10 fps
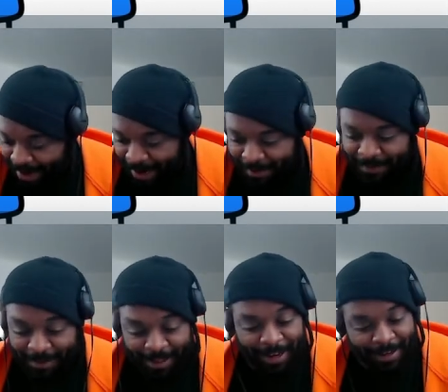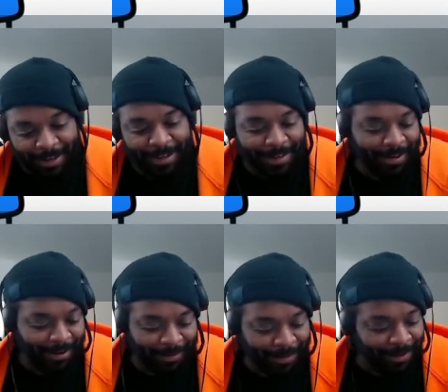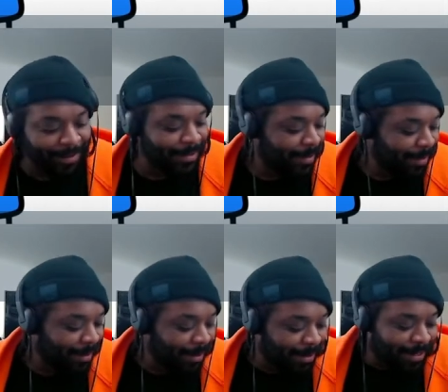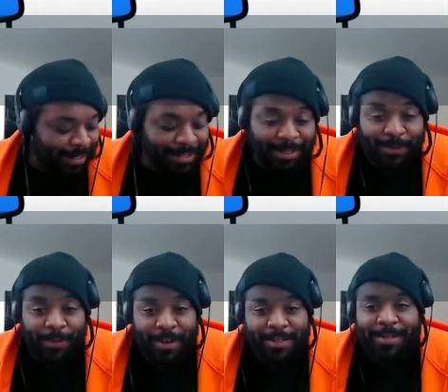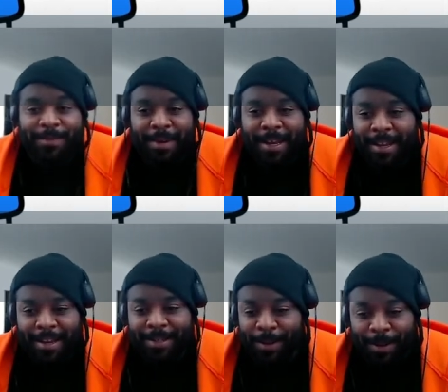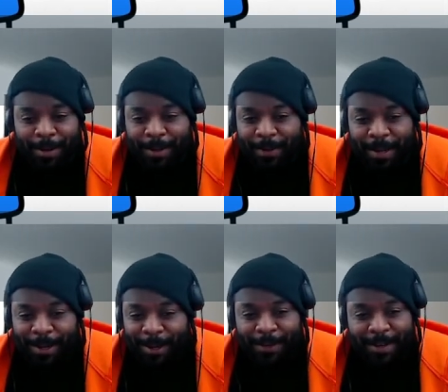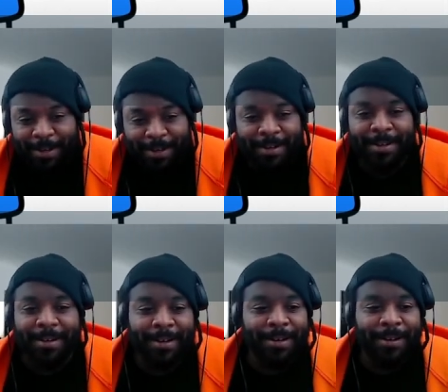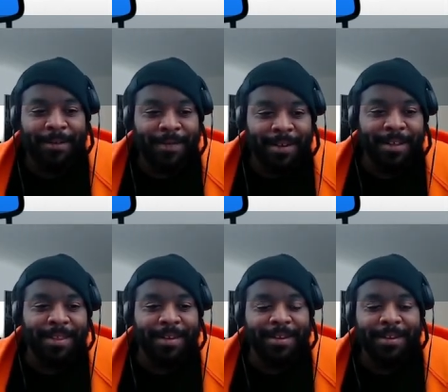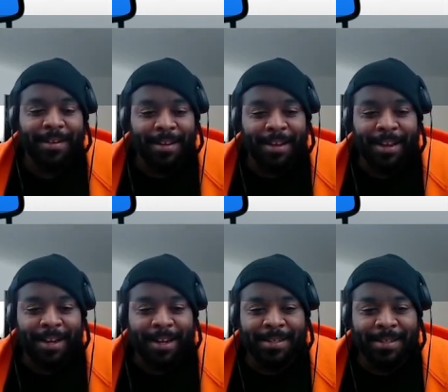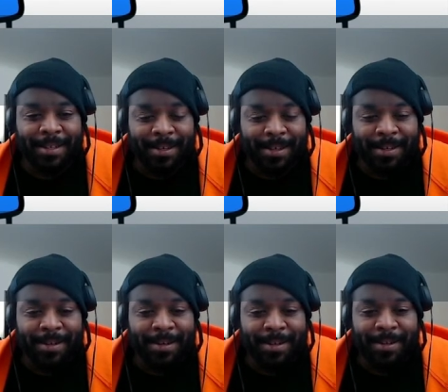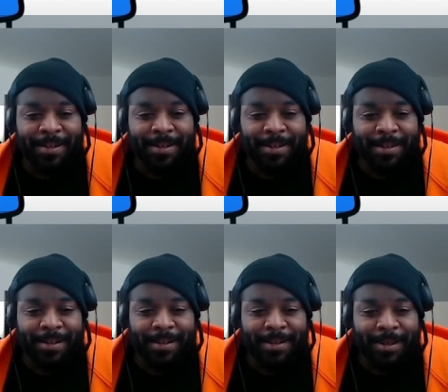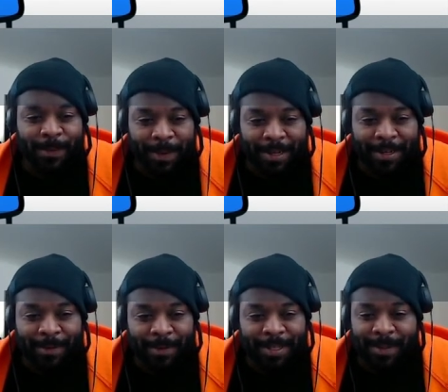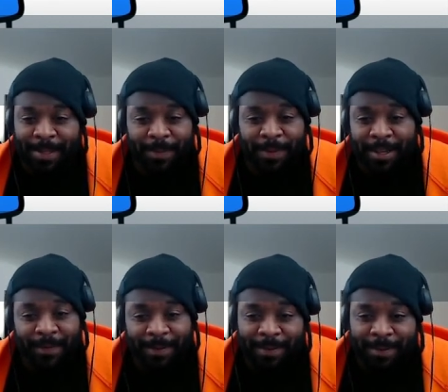I feel like an idiot now. Thanks. Because I just rushed my ass all the way over here for nothing. And now I got to sit here sweaty, which is something if you're